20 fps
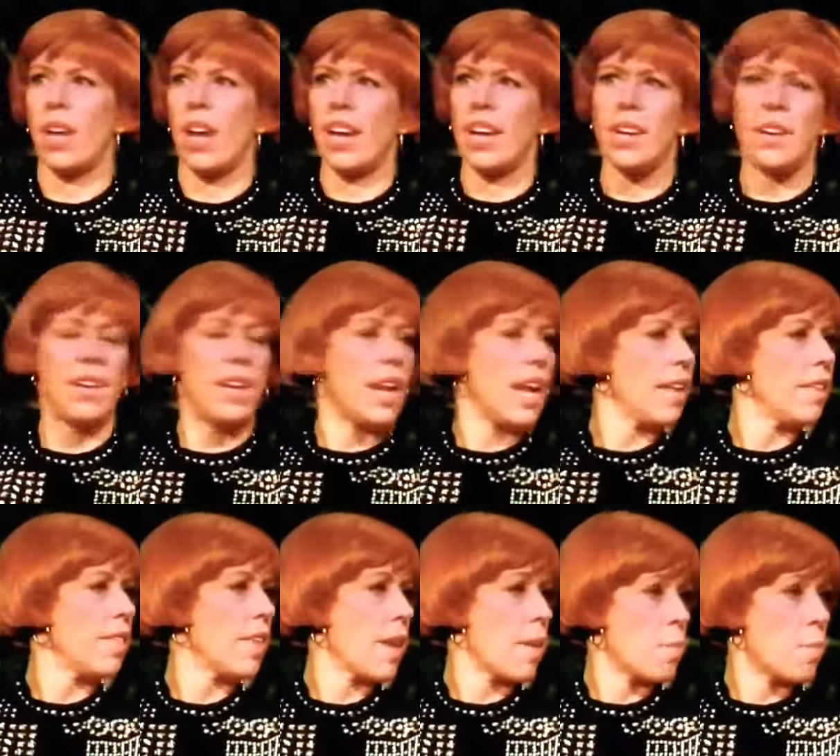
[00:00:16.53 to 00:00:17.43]
I didn't
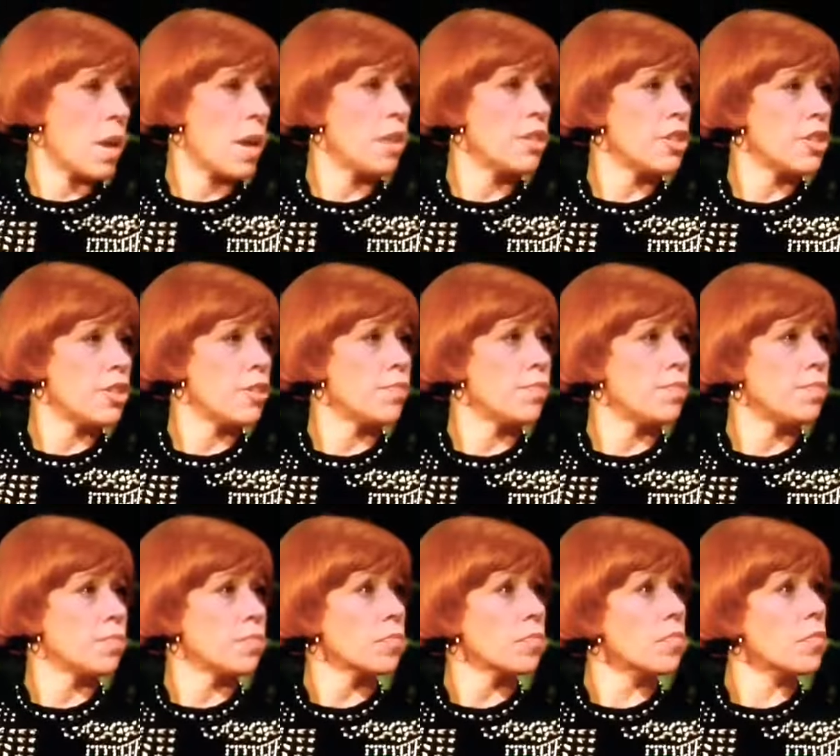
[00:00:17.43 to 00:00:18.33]
date that much
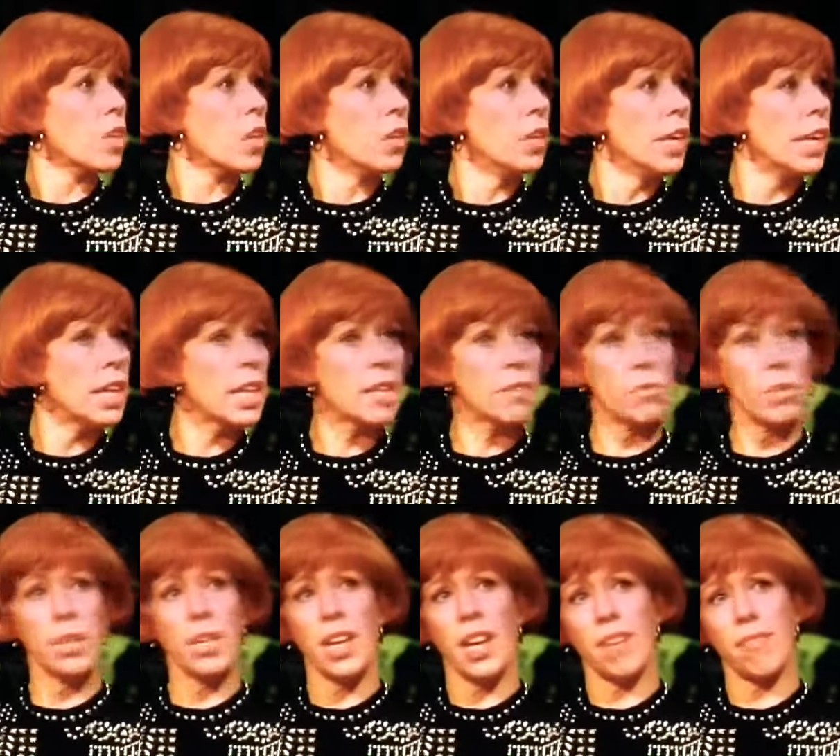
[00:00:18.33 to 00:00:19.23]
or
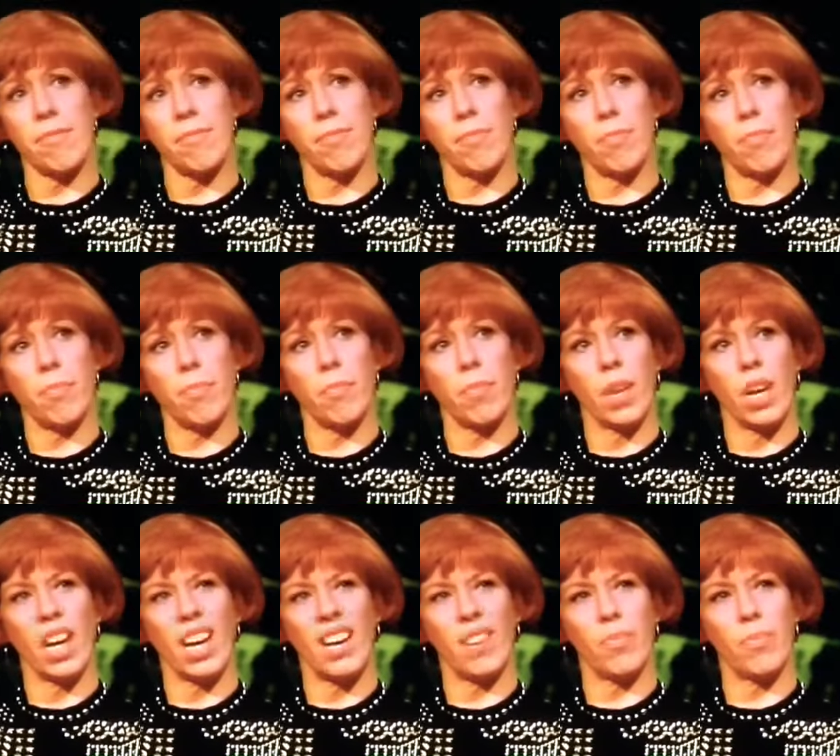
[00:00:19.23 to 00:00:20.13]
anything. We'd have,
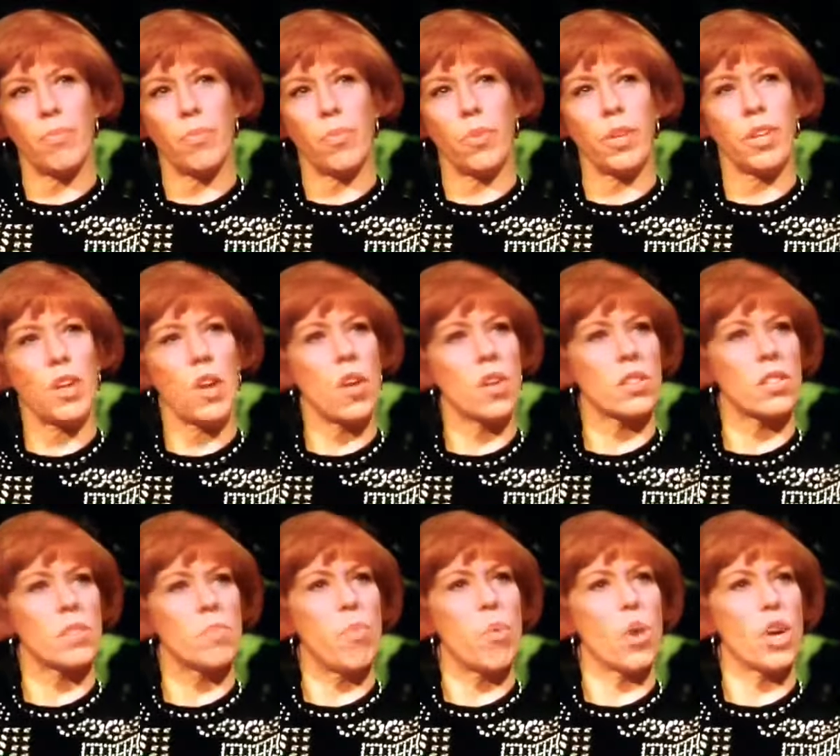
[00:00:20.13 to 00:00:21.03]
uh, we'd call
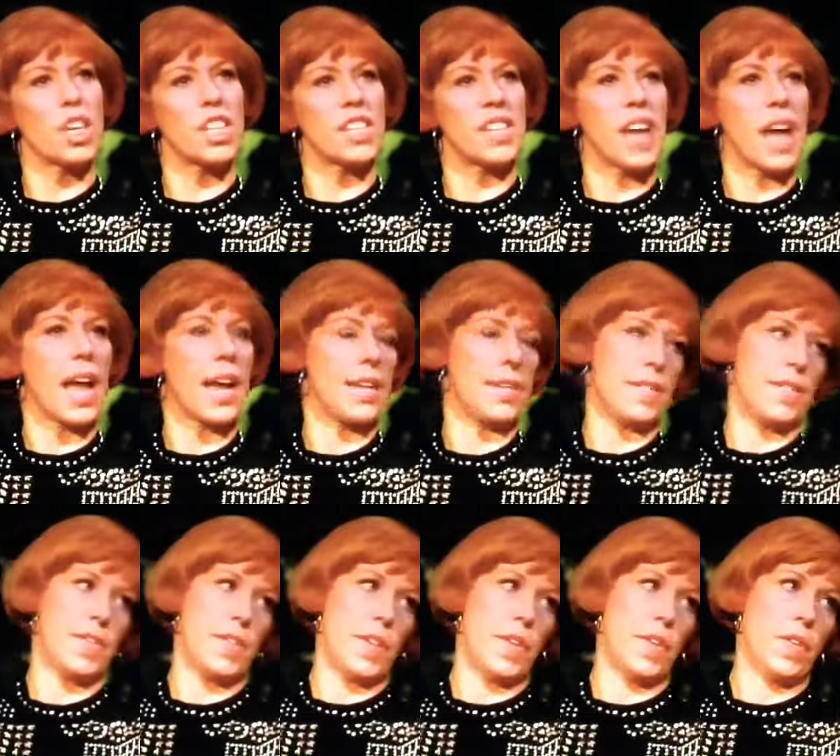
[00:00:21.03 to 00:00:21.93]
sports
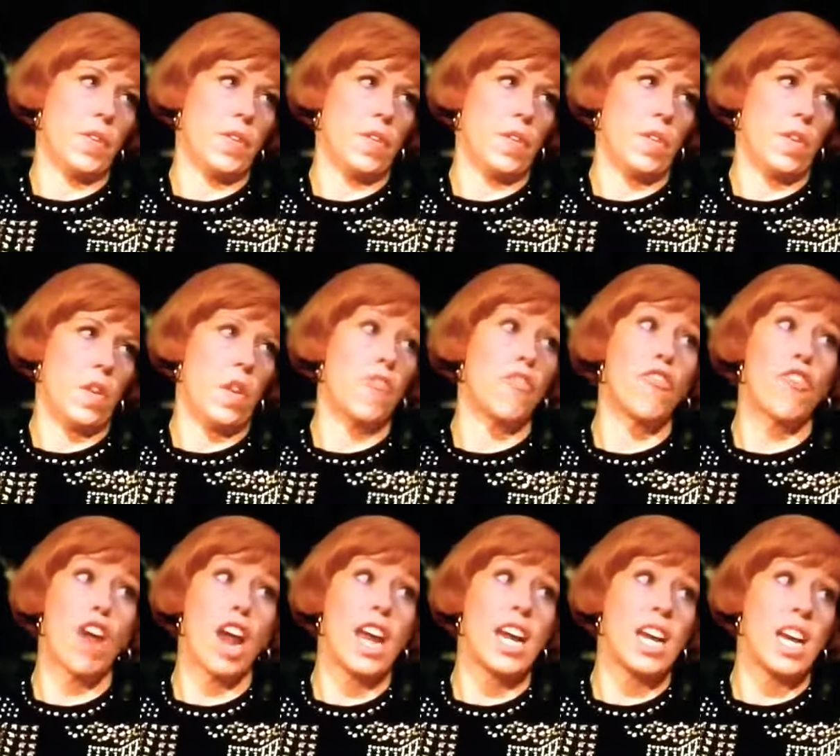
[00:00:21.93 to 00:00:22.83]
nights on
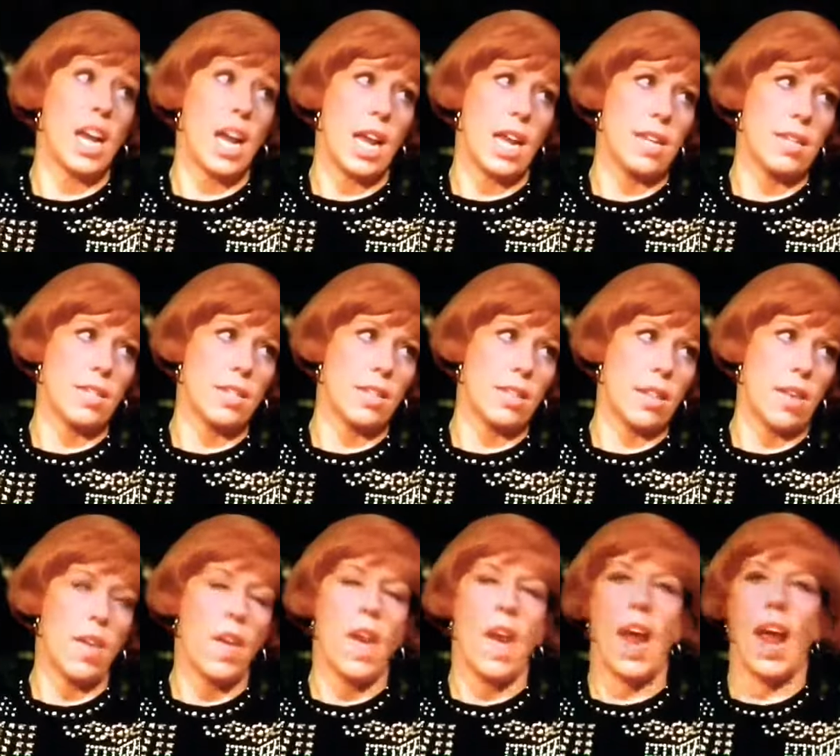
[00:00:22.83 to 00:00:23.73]
Friday
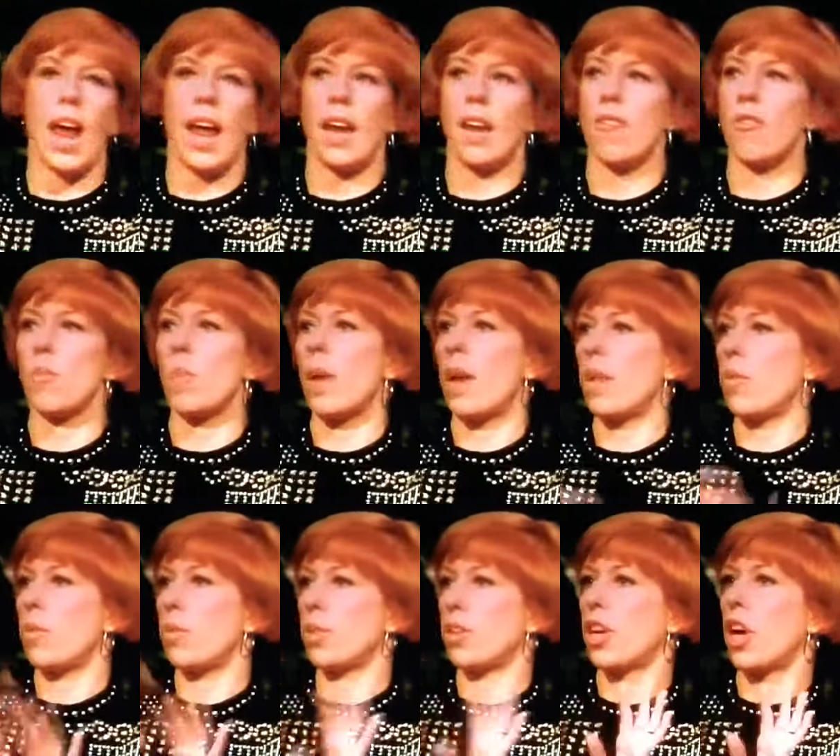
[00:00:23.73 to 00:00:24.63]
nights, and
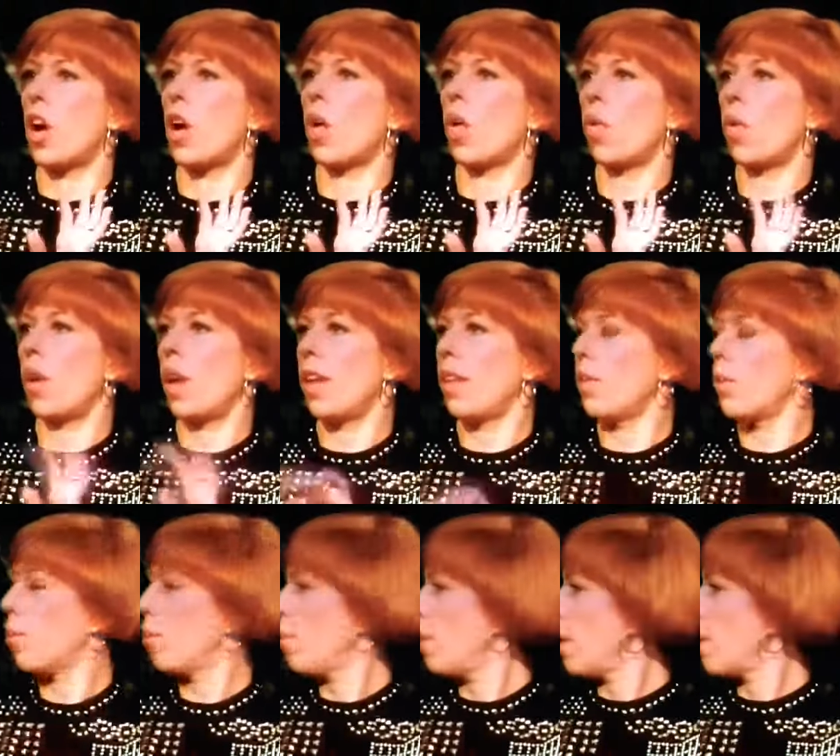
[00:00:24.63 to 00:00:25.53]
everybody would go, and
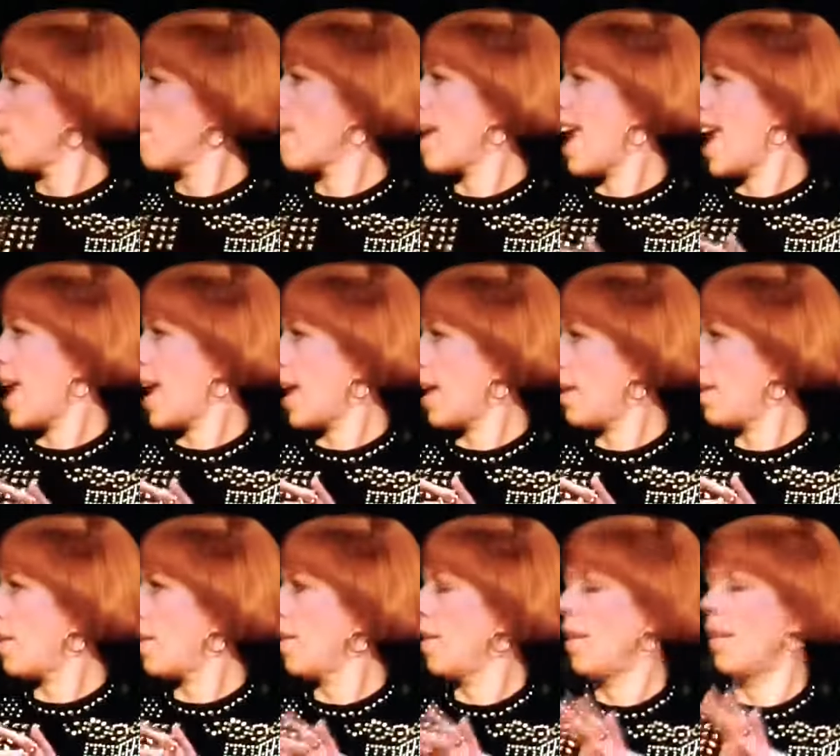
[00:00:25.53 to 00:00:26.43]
there would be a
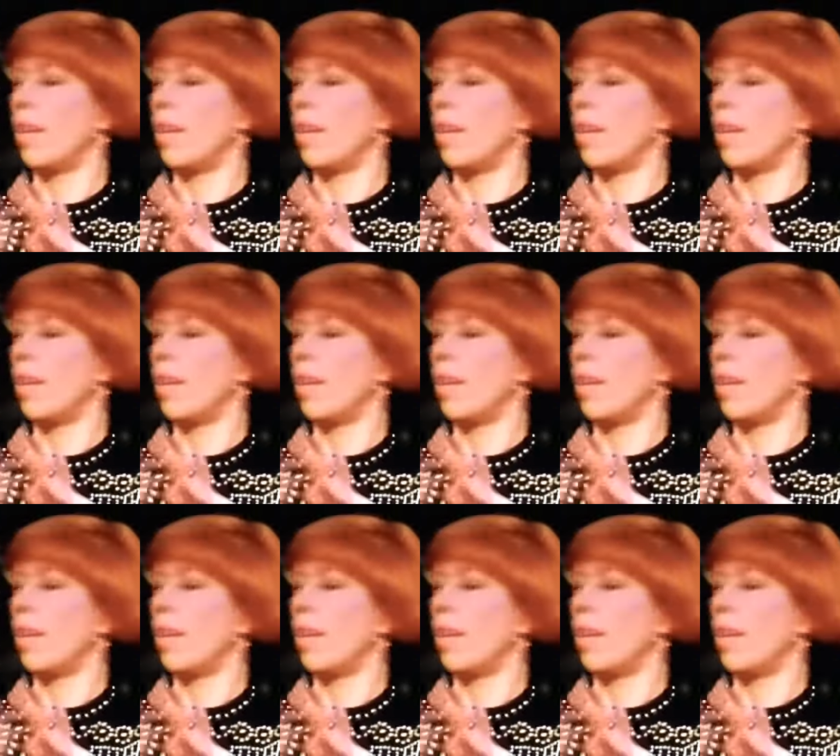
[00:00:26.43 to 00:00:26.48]
band